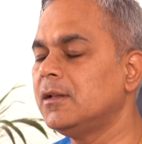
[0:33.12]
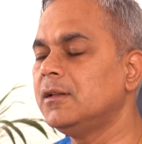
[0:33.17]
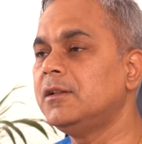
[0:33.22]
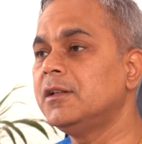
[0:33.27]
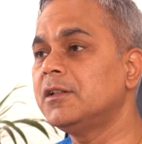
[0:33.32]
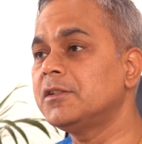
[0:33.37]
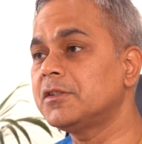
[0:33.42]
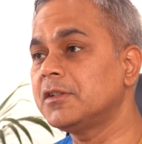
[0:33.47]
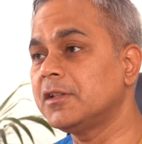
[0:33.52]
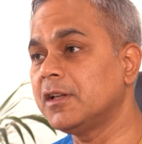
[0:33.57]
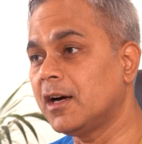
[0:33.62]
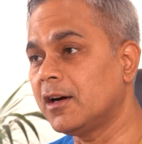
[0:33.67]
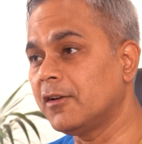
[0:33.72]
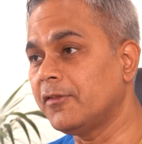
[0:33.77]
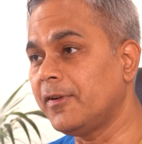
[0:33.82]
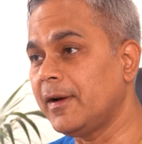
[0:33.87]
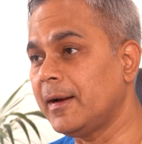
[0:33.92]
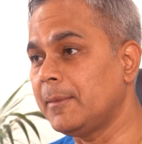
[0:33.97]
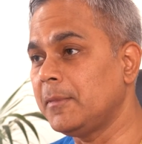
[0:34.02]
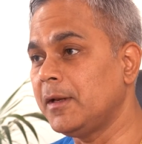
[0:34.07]
This young
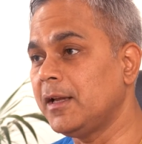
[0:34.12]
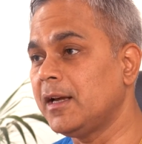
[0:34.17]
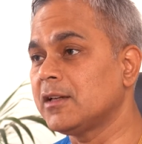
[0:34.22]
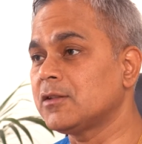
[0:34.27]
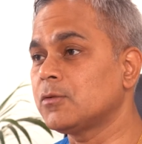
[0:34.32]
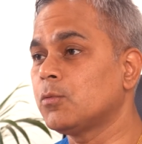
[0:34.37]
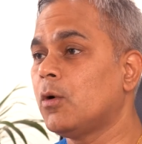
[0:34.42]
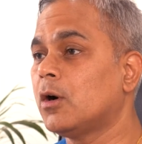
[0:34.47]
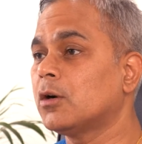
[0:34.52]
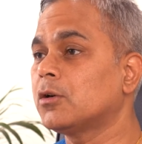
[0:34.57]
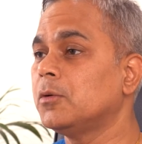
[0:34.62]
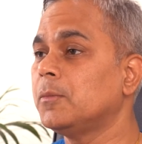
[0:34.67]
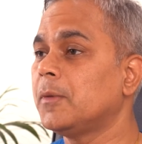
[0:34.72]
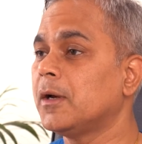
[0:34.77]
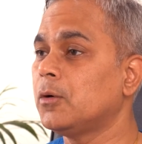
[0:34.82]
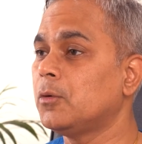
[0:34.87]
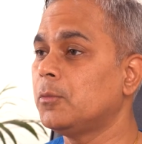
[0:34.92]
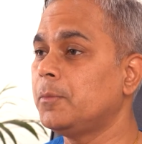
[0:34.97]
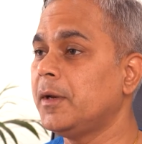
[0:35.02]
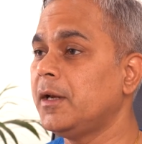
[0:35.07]
family has walked to
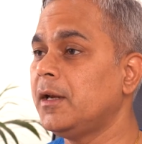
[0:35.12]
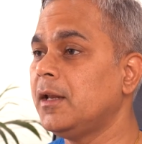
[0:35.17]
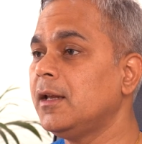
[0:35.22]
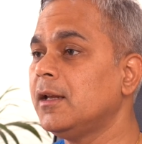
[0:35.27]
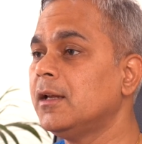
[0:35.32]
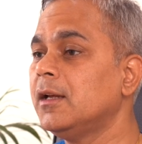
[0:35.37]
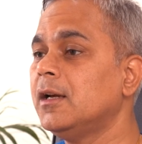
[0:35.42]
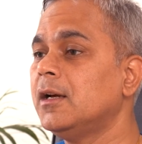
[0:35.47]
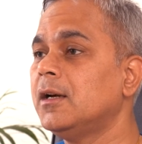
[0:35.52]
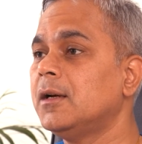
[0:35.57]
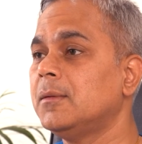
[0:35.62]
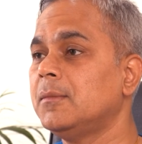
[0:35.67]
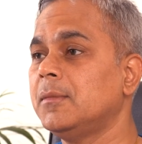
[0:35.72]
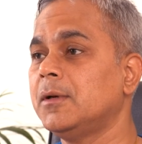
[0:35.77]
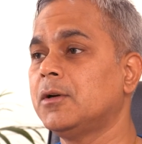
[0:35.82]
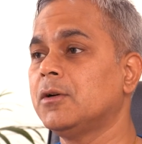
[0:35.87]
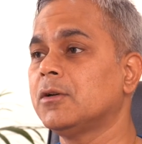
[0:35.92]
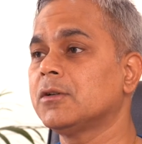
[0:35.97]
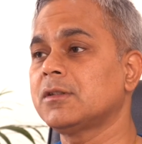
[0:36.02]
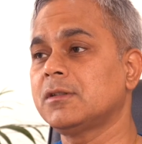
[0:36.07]
my OPD
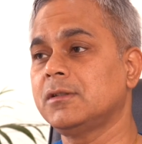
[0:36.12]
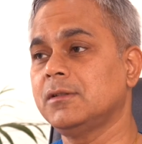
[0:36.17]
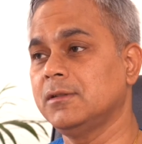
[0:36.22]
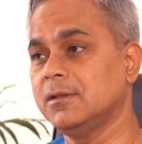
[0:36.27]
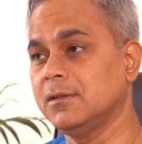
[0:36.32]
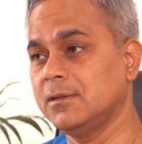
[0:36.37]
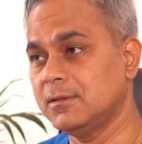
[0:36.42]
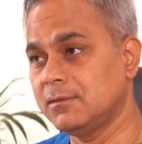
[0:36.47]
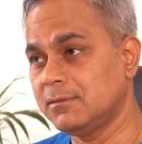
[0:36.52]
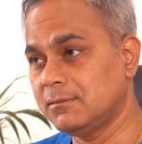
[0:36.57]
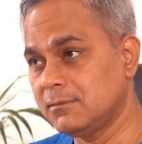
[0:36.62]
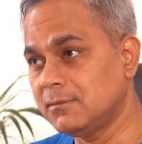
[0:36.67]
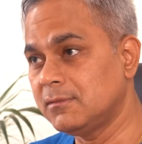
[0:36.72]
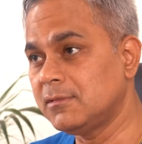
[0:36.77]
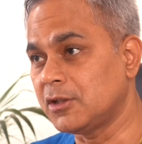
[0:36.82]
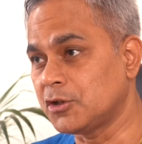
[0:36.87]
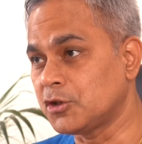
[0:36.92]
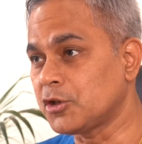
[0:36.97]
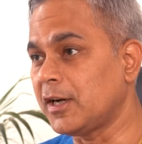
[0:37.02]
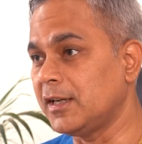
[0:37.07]
because
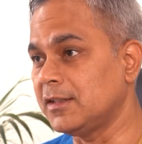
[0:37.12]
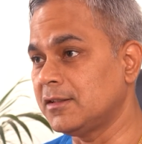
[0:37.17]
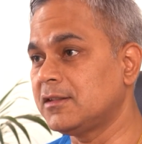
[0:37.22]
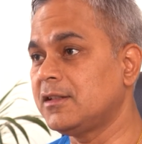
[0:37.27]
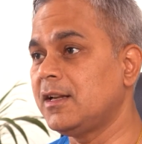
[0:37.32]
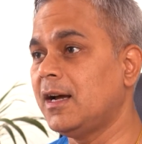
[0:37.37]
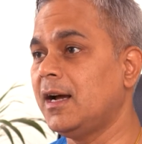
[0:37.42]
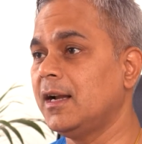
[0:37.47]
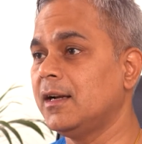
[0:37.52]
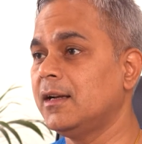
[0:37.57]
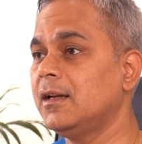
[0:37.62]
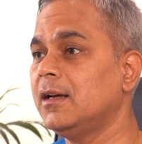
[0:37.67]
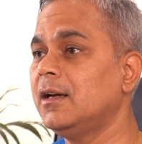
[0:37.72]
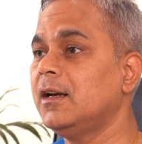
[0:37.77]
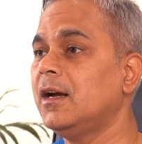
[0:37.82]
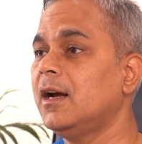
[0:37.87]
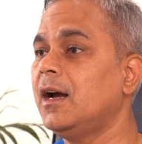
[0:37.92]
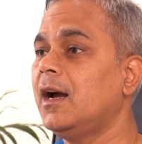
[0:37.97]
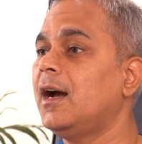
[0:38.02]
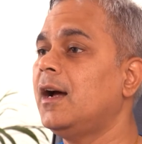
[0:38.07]
the child's dad
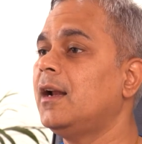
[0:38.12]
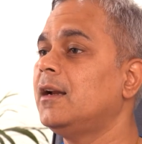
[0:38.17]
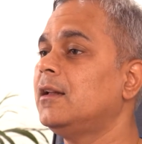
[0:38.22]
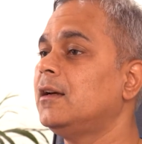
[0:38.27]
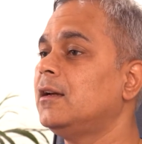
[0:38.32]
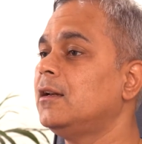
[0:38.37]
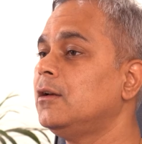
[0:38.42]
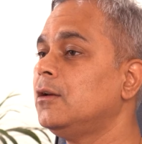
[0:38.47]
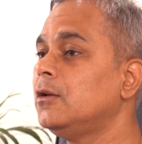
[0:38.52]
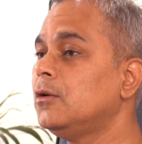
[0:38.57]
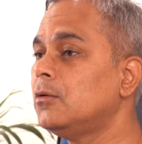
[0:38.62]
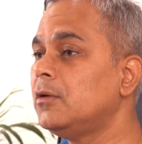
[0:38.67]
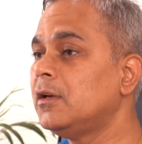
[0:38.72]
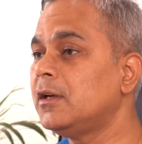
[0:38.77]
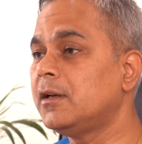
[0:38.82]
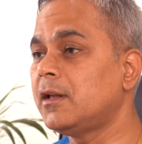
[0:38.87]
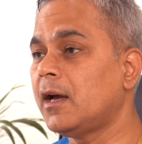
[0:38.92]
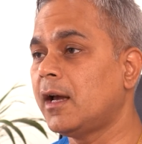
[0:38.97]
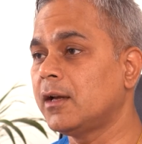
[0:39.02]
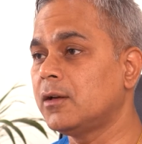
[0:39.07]
had
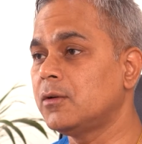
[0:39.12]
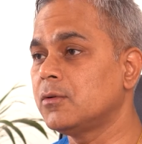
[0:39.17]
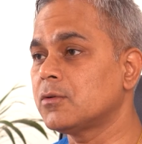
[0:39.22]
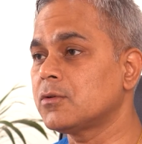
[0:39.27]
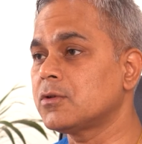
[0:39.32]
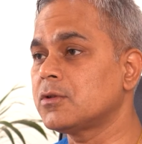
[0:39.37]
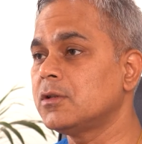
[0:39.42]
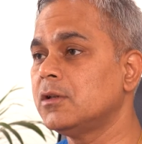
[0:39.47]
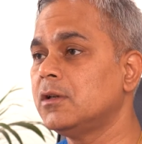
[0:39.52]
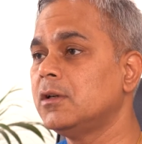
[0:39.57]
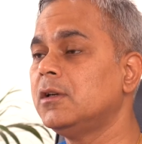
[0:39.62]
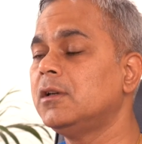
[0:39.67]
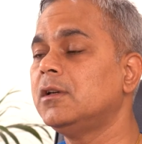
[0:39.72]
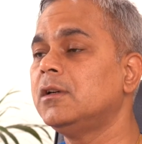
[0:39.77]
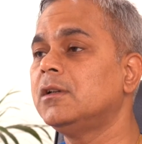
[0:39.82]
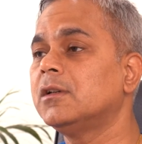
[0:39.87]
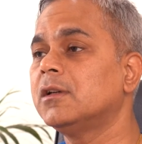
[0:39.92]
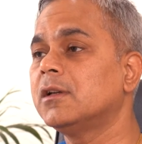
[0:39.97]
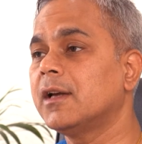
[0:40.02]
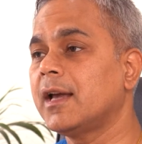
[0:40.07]
newly diagnosed
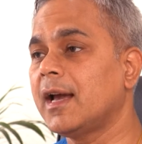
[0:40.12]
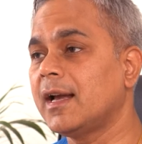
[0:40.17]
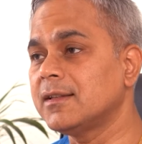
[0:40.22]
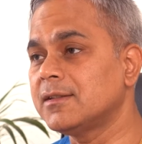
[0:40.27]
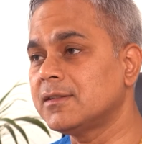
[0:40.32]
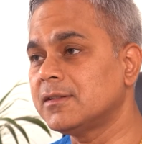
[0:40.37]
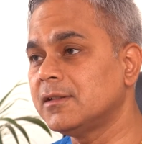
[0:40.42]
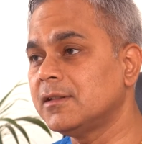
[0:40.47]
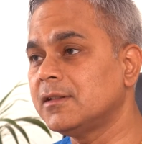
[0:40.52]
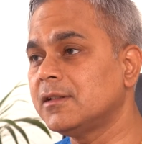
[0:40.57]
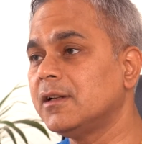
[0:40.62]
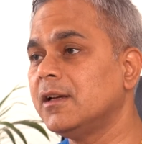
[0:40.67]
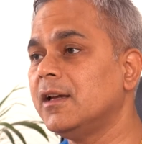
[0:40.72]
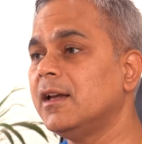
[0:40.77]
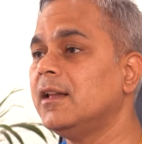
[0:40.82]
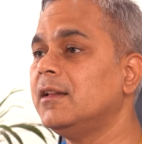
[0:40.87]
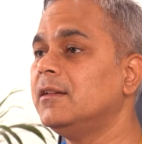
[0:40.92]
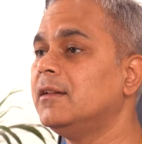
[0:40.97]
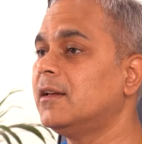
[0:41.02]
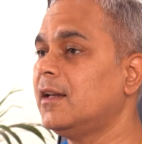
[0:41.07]
cancer
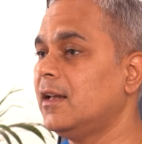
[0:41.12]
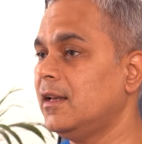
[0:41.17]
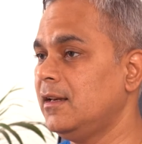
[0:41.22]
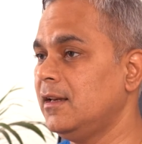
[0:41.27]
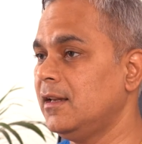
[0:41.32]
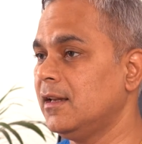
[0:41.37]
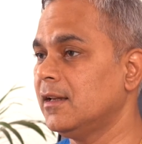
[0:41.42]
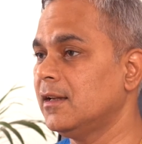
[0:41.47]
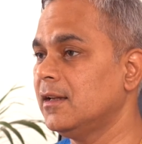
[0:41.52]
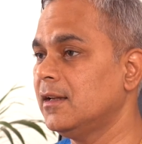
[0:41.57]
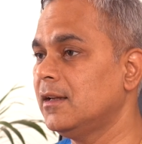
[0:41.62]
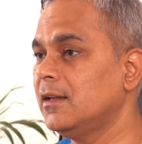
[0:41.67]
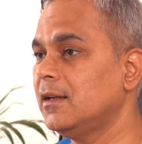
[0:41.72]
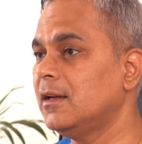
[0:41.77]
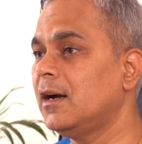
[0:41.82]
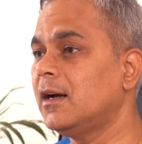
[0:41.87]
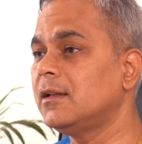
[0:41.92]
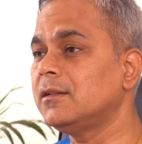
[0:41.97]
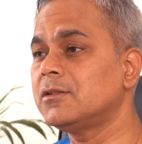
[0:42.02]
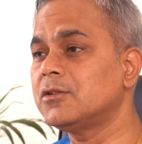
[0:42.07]
in the kidney.
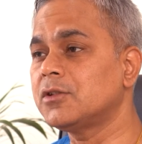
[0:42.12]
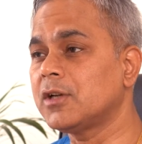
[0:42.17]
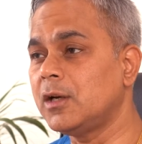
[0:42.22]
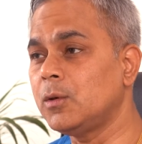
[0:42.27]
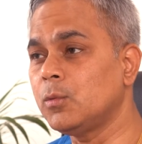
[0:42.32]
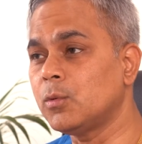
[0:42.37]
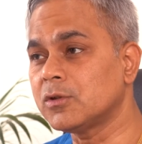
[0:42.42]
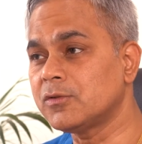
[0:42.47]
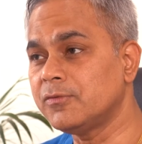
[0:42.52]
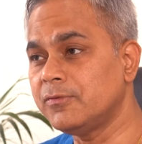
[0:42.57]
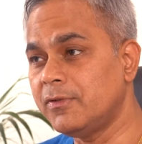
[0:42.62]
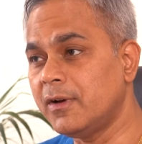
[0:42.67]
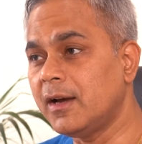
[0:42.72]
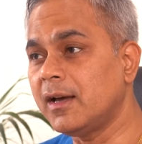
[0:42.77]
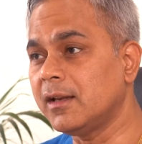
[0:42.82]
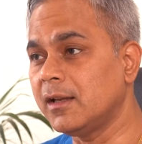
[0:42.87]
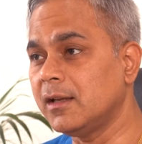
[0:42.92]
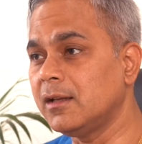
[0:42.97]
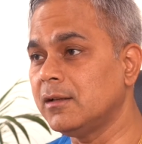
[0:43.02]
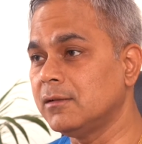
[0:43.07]
And the child was
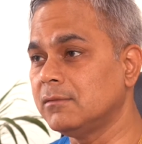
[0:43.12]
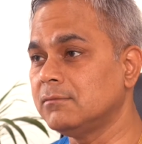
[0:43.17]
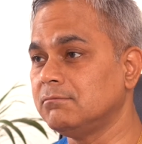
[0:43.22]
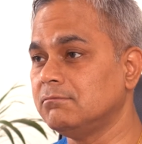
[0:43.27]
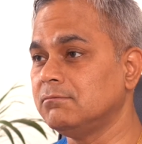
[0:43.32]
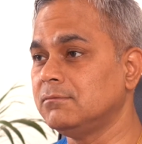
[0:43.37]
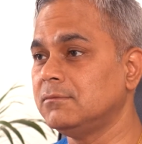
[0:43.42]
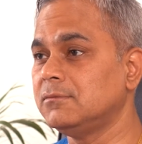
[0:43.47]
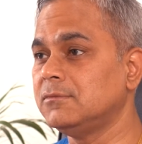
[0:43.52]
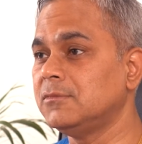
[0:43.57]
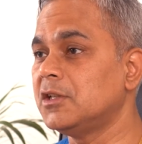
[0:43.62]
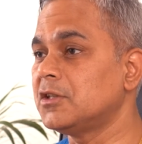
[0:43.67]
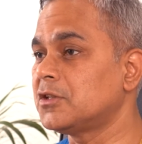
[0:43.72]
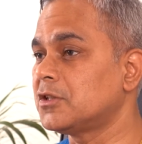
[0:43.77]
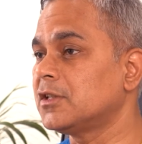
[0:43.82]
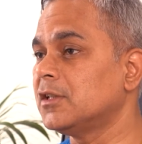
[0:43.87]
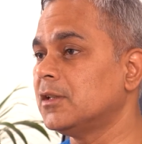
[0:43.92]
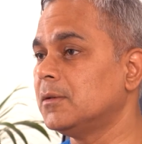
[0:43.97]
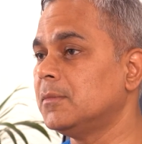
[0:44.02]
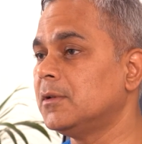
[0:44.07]
very
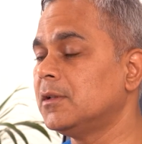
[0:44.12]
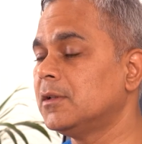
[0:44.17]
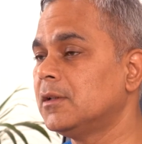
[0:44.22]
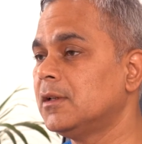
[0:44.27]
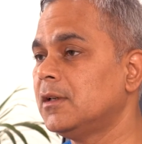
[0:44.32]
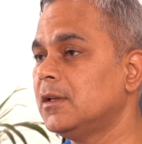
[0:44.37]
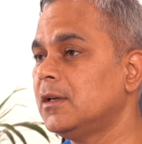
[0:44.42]
disturbed.